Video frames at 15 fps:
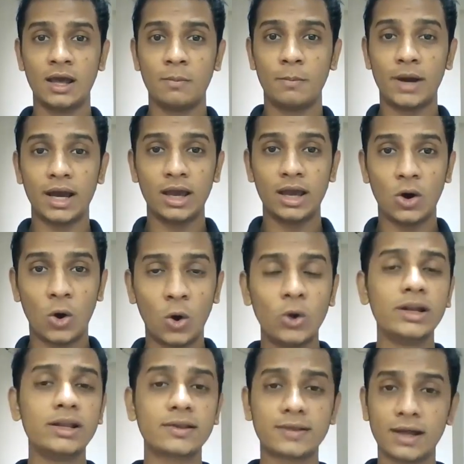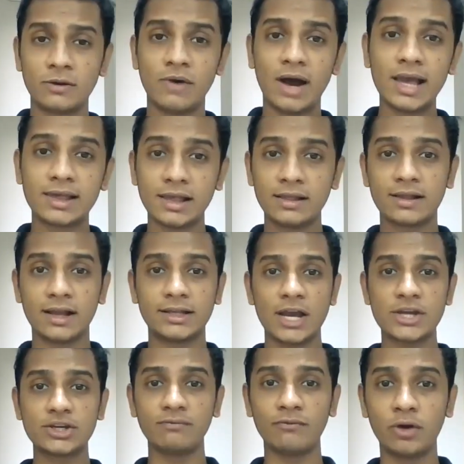my honest advice and
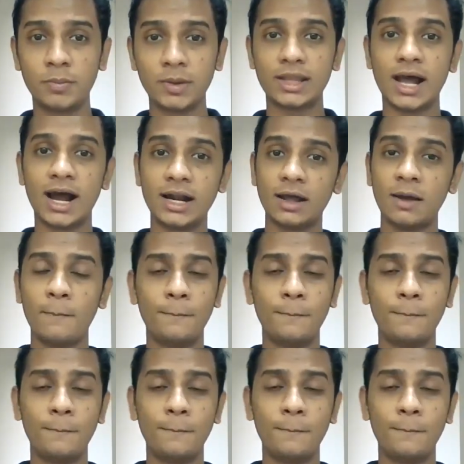suggestion would be that